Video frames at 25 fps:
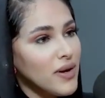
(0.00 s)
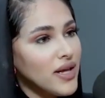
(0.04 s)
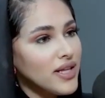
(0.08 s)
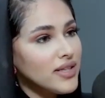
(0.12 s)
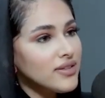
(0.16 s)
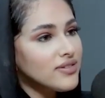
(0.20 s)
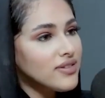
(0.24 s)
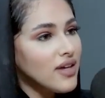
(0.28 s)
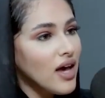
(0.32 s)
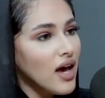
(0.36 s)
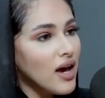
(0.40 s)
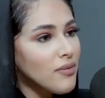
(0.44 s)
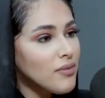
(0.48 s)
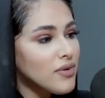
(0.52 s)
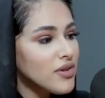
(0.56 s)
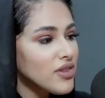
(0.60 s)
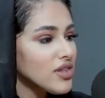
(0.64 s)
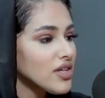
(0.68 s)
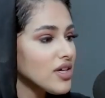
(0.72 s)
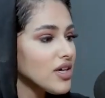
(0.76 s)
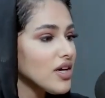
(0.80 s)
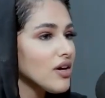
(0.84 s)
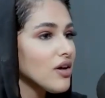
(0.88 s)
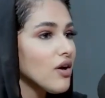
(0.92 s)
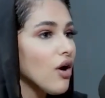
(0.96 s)
spend time on
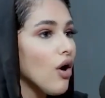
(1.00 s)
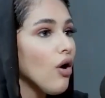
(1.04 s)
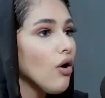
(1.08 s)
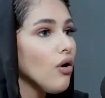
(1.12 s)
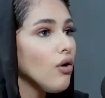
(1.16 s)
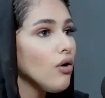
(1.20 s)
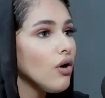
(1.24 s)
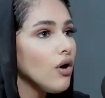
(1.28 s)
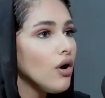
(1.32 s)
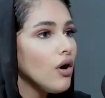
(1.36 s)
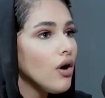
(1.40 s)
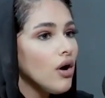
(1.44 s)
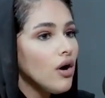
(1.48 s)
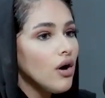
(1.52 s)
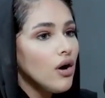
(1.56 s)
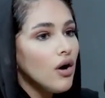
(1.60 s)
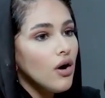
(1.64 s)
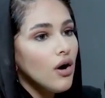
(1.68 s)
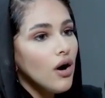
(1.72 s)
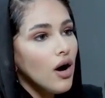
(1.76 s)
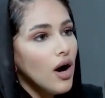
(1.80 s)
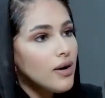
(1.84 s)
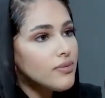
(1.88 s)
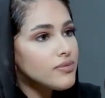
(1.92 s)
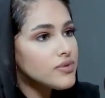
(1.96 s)
thinking, oh,
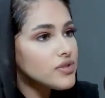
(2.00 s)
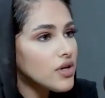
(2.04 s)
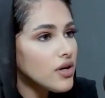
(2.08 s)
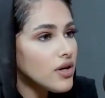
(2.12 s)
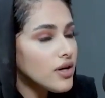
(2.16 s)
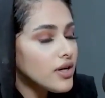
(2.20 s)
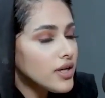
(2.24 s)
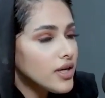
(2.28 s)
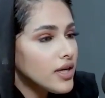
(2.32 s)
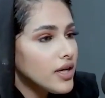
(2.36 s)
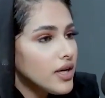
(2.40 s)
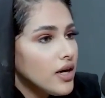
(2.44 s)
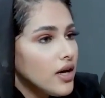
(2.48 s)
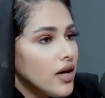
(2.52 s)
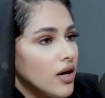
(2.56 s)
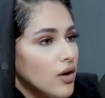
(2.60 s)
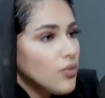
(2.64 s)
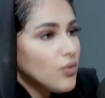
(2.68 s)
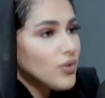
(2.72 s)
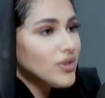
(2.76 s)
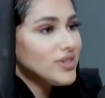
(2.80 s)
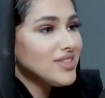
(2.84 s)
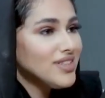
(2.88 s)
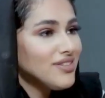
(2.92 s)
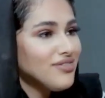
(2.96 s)
I'm sorry.
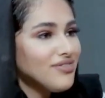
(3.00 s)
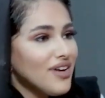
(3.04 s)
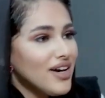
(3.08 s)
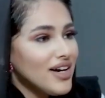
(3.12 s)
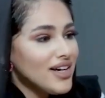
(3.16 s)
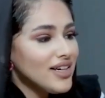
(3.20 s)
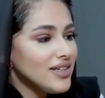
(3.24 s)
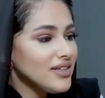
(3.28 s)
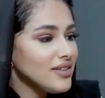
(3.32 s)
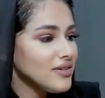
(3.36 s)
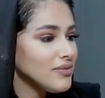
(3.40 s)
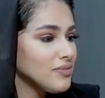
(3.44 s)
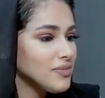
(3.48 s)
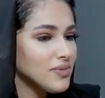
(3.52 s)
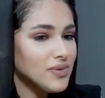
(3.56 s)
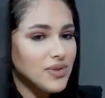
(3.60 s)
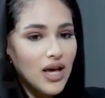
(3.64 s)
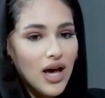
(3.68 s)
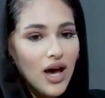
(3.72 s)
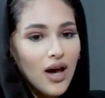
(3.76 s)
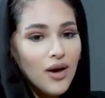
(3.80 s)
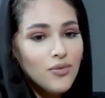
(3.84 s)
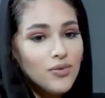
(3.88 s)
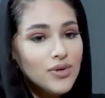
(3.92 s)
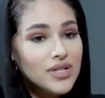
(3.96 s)
What if I
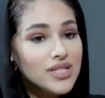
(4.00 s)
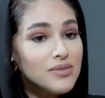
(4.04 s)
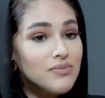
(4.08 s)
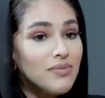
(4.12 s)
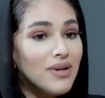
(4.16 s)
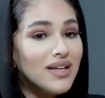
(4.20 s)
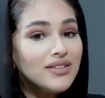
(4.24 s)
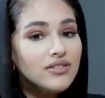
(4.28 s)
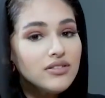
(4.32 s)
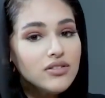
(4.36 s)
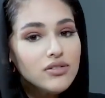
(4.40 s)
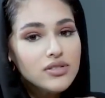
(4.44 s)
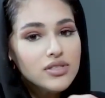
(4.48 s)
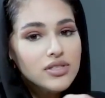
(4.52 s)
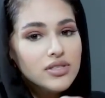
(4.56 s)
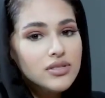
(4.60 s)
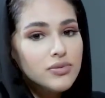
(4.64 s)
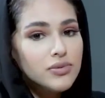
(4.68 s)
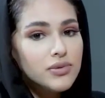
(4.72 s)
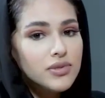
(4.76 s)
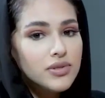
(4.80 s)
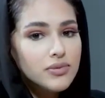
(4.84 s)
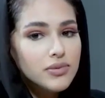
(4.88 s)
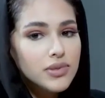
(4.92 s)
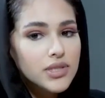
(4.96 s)
was meant to
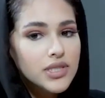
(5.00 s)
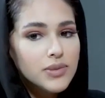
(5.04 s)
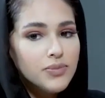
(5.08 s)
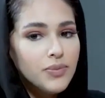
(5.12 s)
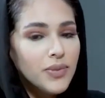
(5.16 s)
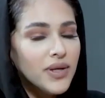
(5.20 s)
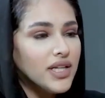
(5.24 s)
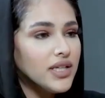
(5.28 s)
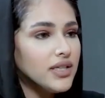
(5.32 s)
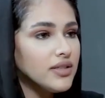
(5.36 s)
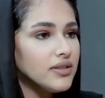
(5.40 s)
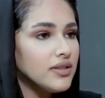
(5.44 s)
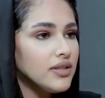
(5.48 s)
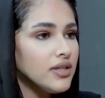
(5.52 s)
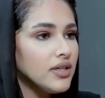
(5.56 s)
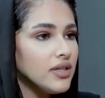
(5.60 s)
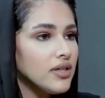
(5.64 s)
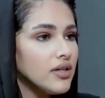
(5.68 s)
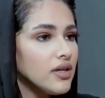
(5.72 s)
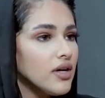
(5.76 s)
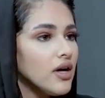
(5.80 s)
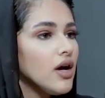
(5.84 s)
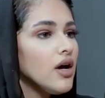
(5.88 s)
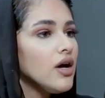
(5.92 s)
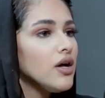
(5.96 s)
spill it
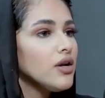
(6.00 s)
here?